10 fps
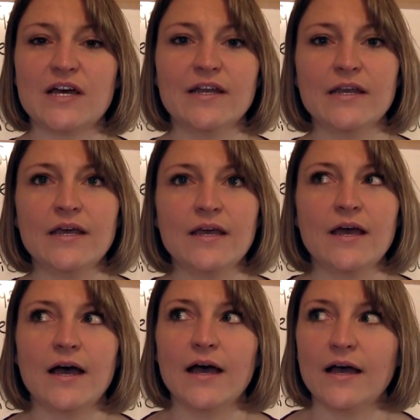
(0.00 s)
done
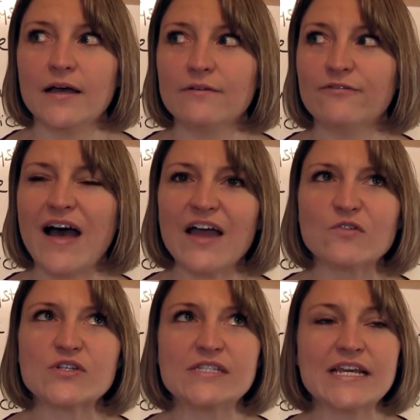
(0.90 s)

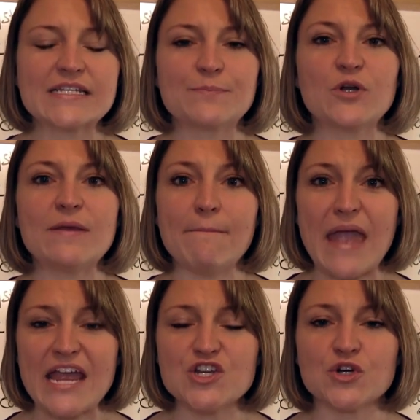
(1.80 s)
5 or 6 pretty
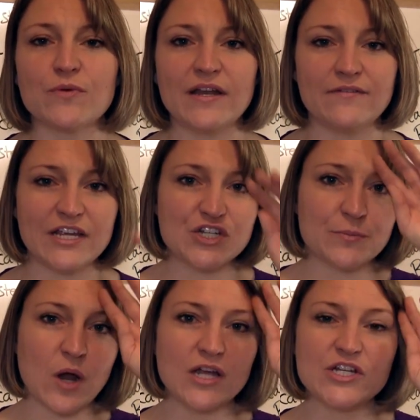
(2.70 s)
major
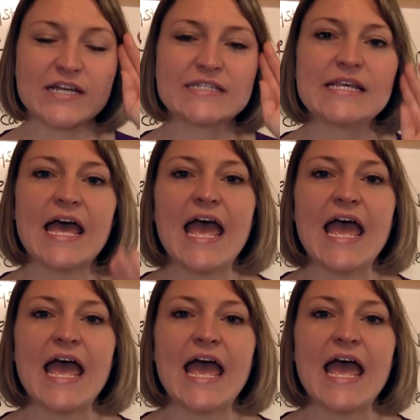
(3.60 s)
renovation projects,